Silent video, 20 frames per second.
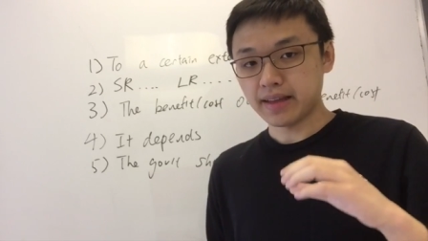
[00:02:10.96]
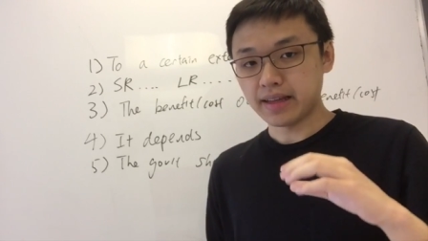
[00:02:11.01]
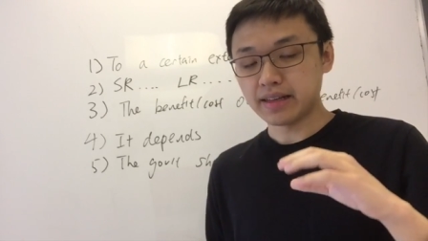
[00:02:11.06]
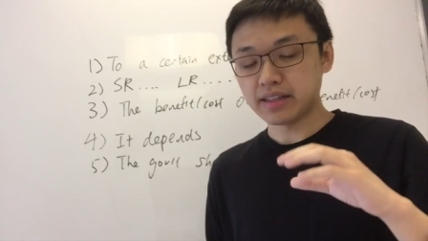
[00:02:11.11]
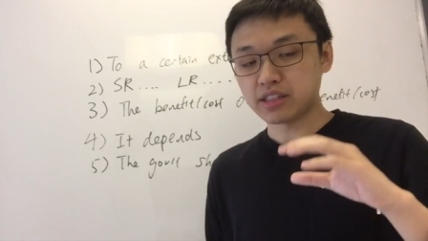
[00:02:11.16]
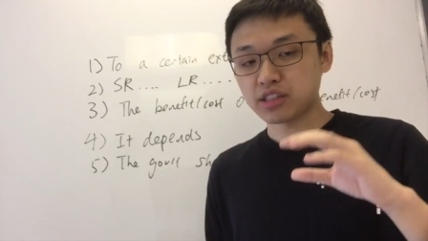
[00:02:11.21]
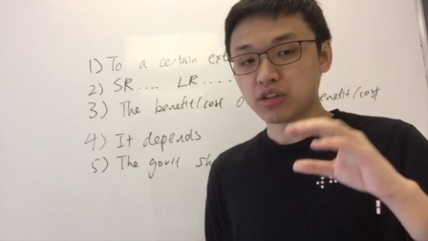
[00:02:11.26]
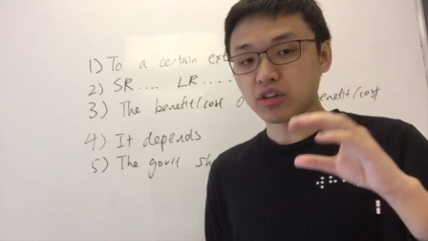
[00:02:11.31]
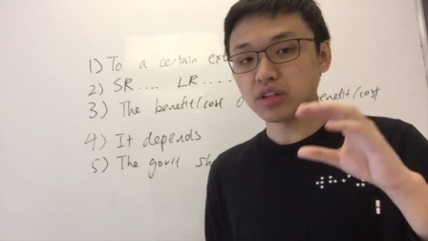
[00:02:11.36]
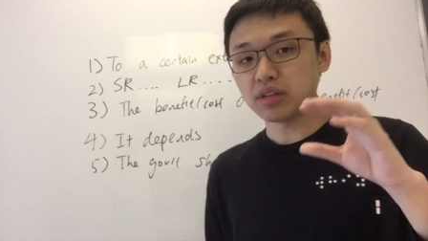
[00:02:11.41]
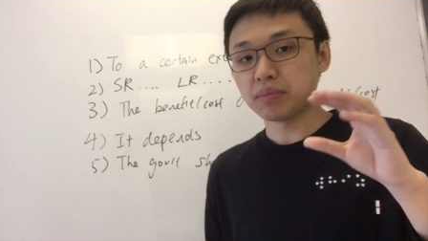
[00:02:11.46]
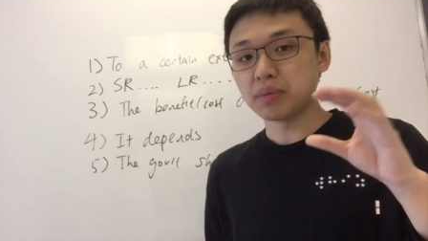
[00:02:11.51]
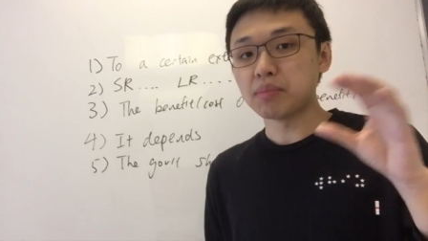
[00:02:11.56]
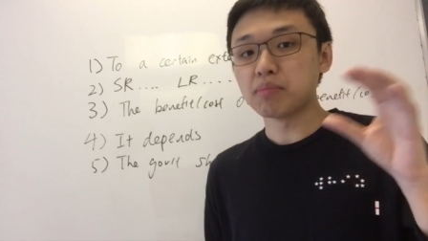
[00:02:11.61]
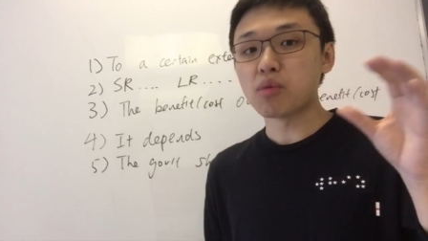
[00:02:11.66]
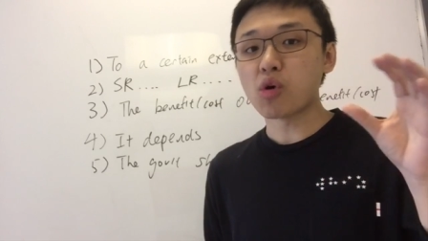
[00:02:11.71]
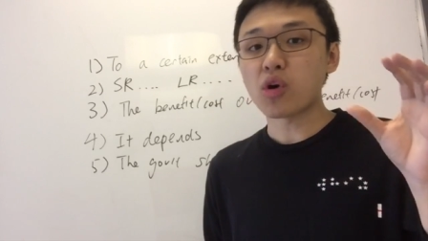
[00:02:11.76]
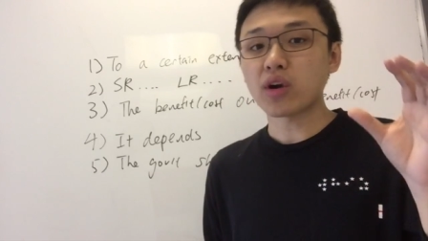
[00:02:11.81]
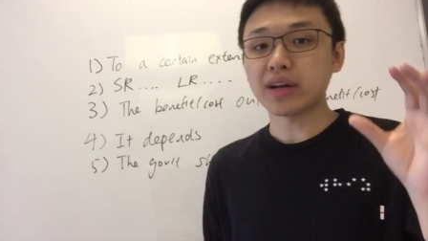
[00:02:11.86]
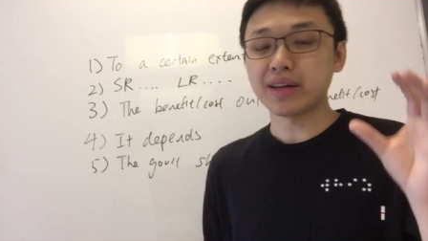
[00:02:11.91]
it is going to be
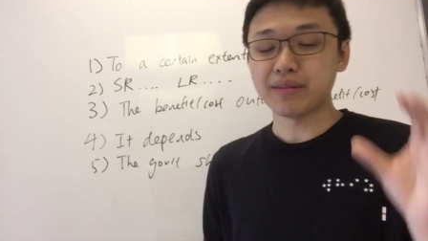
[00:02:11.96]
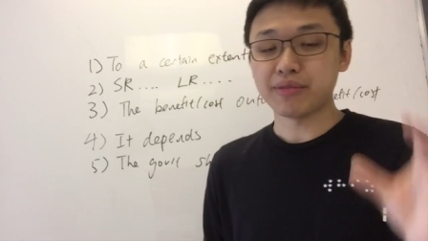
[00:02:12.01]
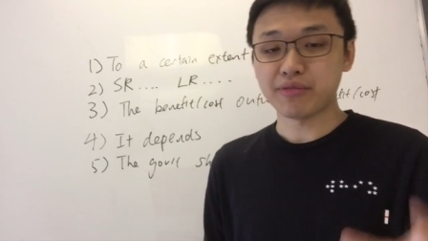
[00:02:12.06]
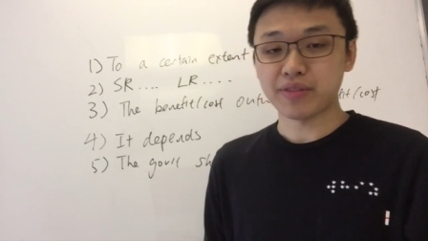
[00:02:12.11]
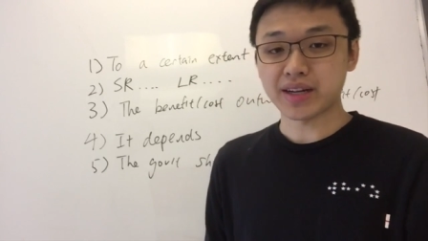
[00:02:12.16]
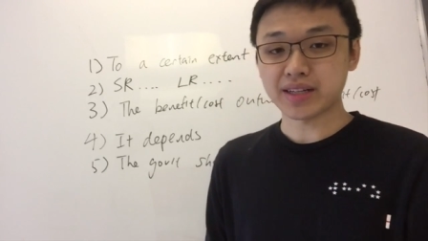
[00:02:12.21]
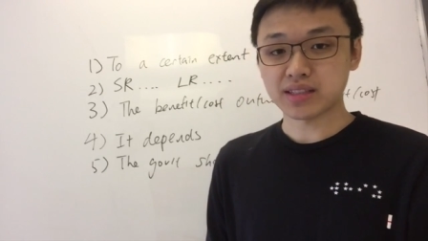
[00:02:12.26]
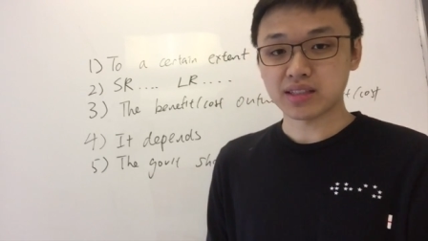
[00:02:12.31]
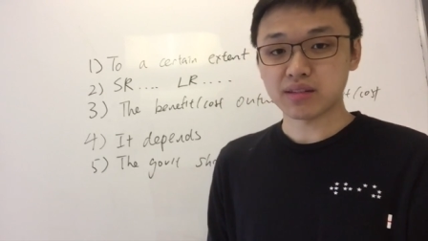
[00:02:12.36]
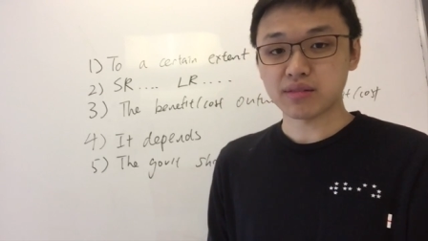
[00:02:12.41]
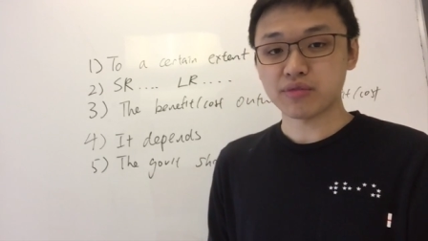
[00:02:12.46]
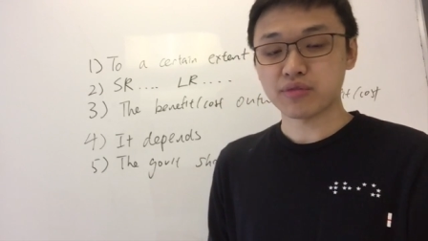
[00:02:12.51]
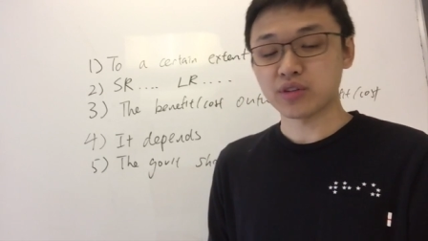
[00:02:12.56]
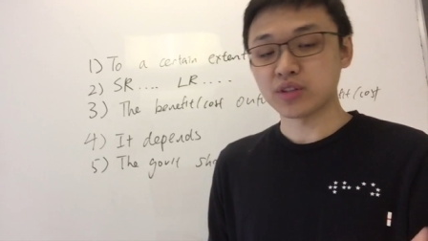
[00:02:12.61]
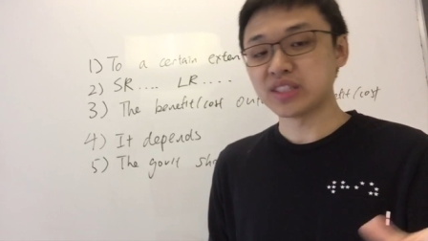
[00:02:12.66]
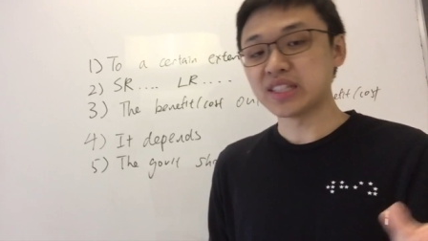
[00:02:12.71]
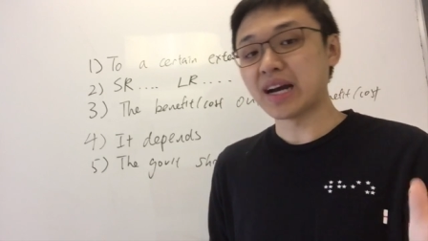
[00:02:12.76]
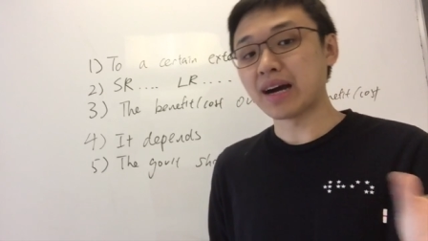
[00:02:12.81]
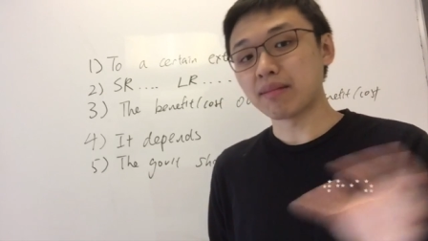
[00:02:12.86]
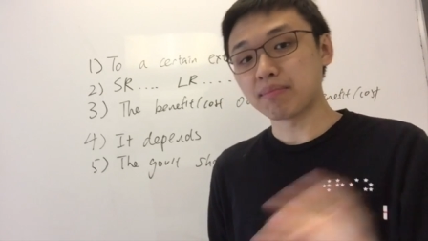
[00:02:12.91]
more effective
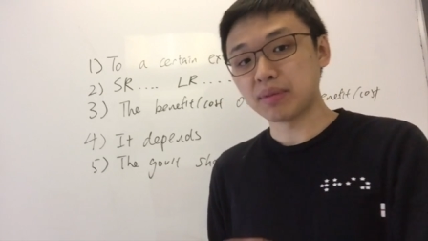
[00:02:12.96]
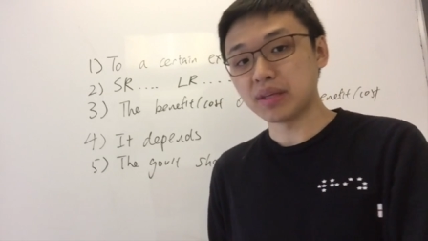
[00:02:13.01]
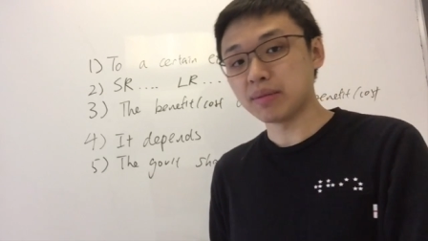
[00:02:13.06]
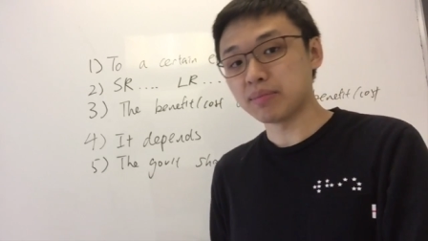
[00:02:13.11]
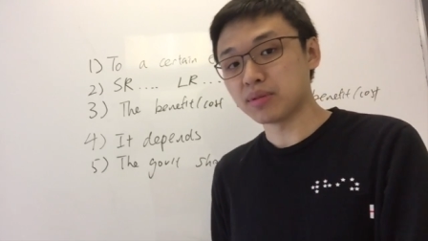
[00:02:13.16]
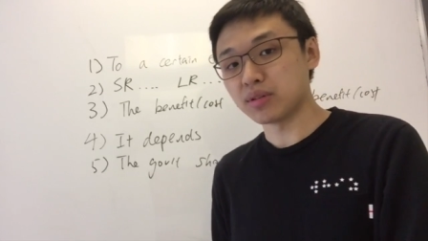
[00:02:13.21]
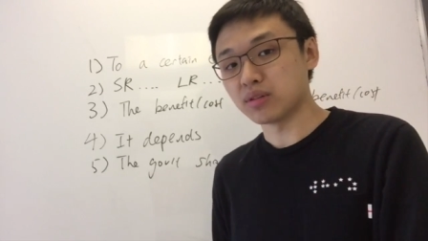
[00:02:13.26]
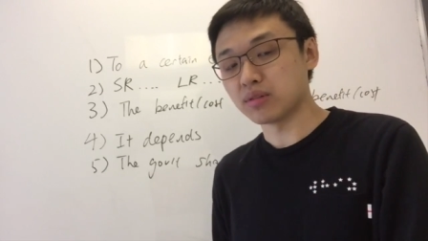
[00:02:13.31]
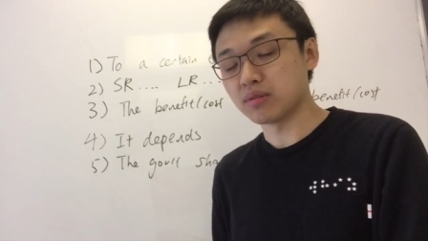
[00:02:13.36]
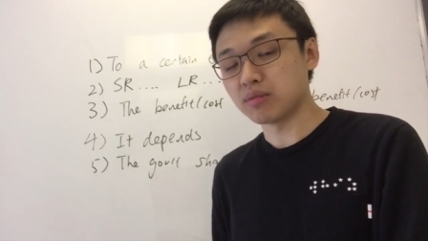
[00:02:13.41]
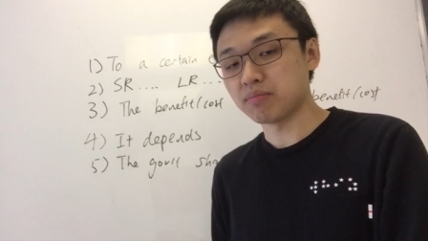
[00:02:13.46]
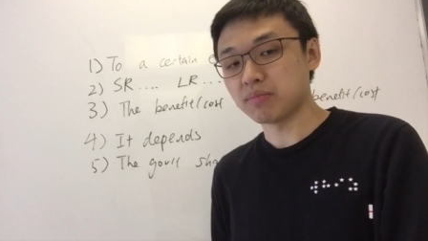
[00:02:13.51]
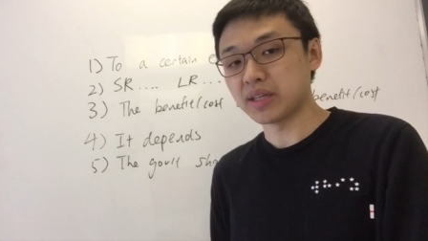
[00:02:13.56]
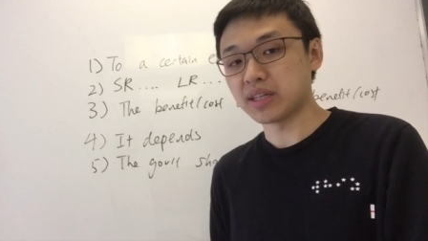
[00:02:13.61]
for young people